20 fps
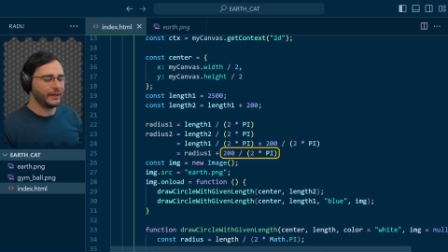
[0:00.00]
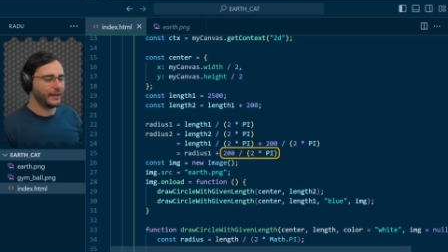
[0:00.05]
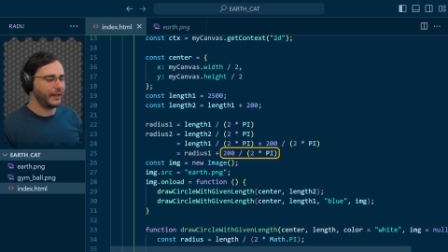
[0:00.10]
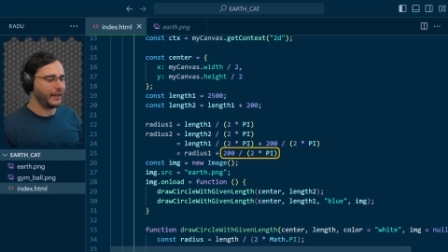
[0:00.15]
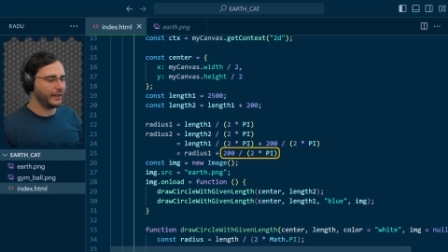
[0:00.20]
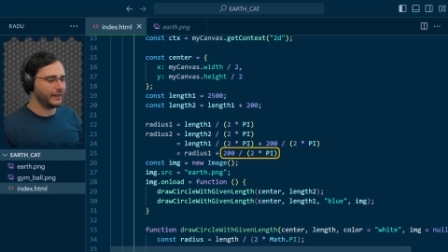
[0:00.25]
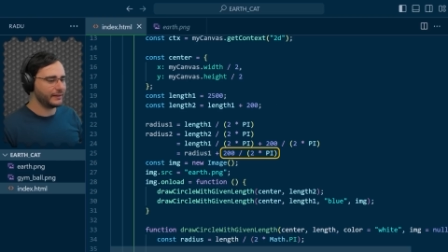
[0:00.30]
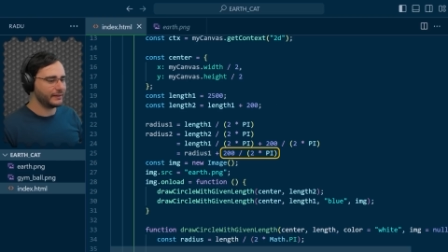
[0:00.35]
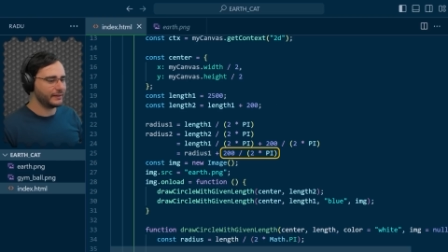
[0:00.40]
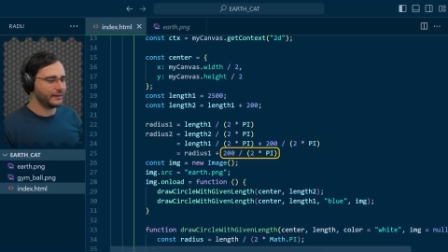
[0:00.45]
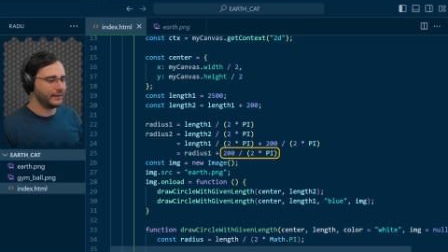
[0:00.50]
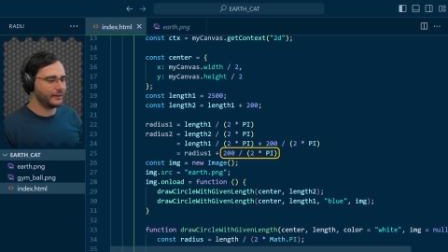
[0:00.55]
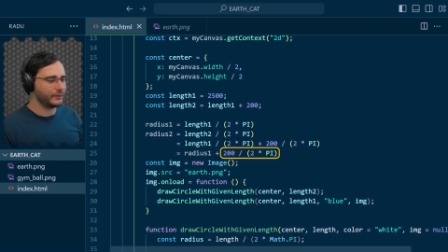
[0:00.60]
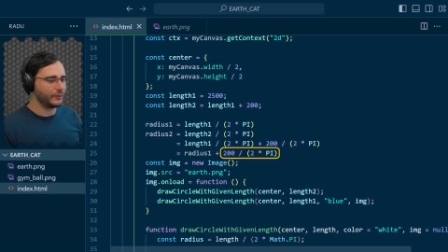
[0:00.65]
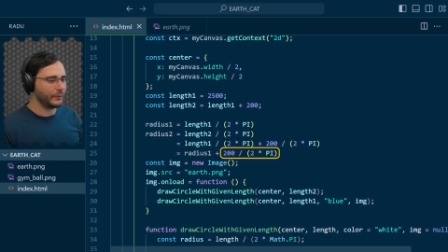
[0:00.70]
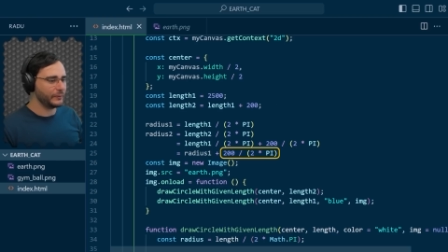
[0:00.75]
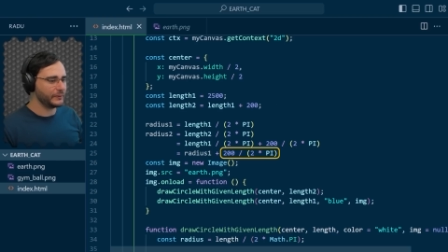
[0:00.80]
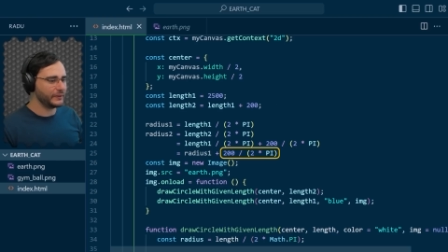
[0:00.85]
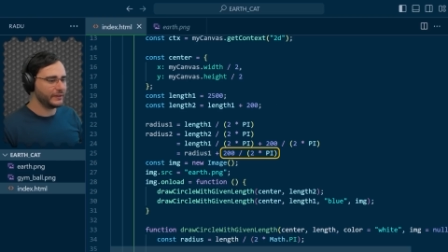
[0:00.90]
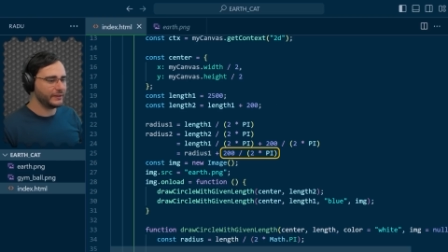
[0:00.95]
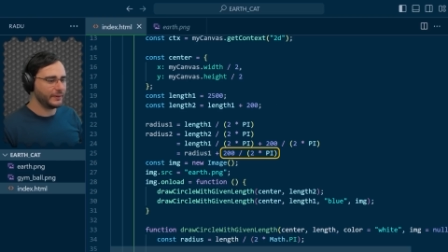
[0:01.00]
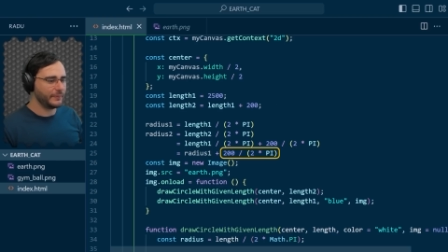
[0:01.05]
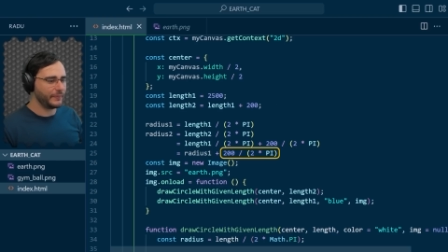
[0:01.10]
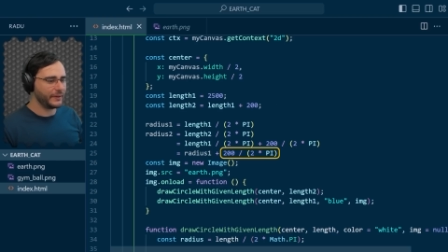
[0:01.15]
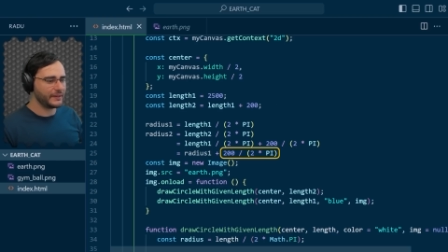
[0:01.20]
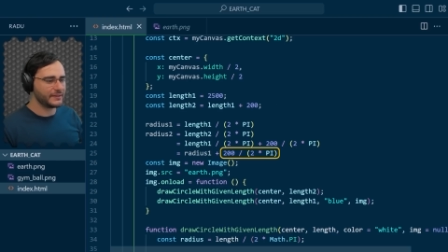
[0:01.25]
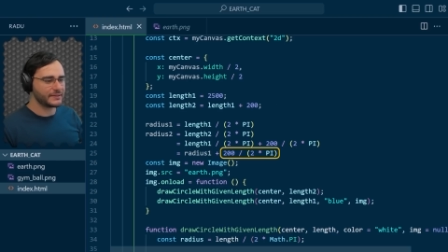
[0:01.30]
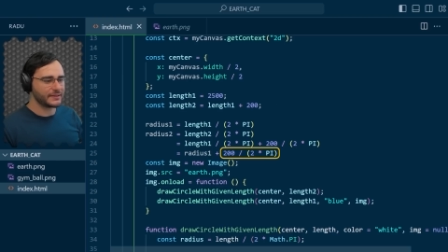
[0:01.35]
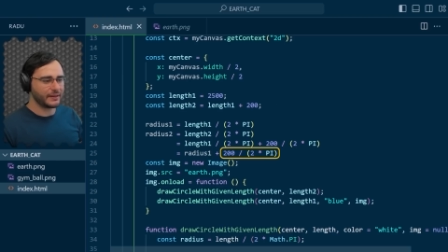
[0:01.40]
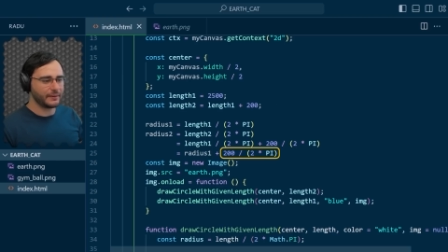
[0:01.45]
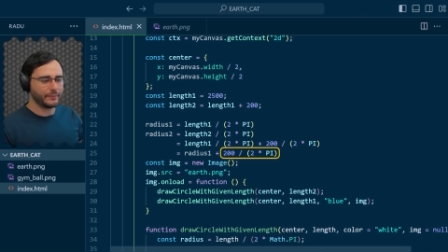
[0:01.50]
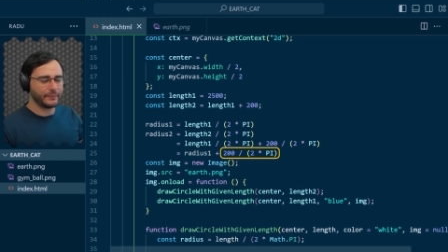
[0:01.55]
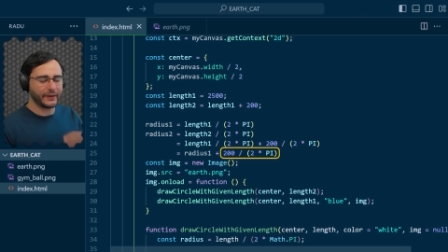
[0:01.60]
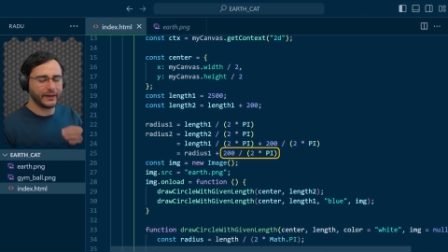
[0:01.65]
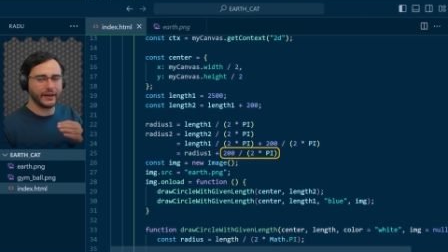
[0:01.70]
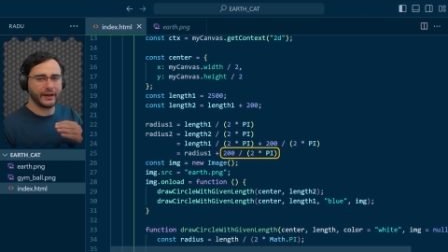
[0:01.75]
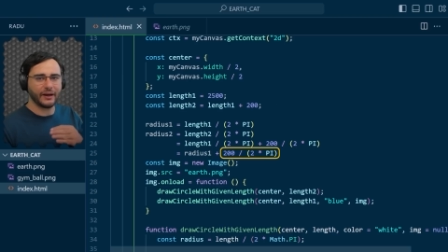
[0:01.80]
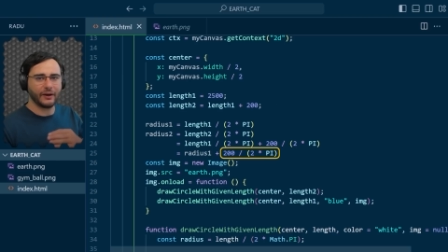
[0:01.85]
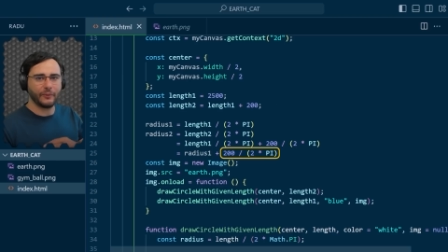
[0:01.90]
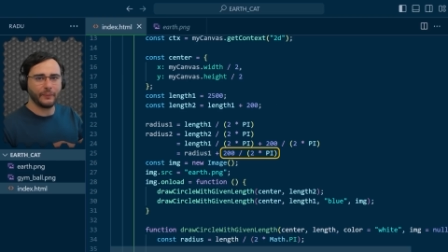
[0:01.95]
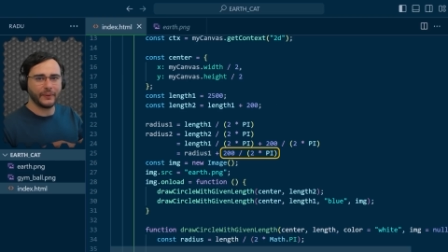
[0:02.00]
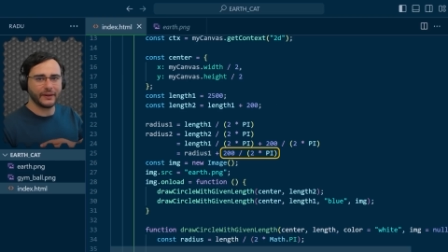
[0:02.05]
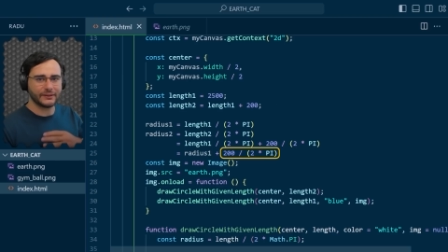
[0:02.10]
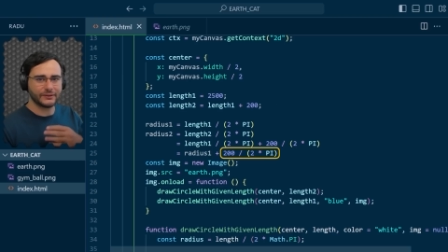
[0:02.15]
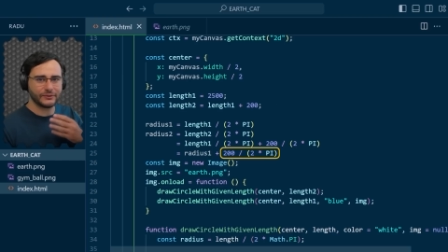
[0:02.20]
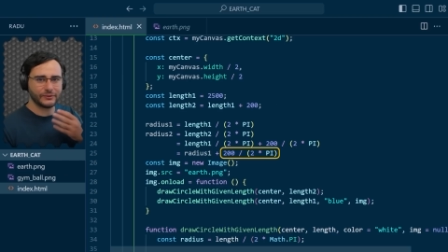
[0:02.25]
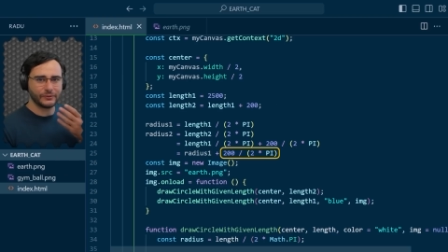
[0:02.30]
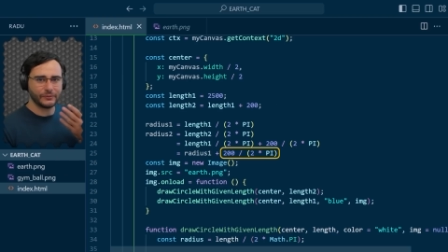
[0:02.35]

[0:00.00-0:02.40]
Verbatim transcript: and it only depends on by how much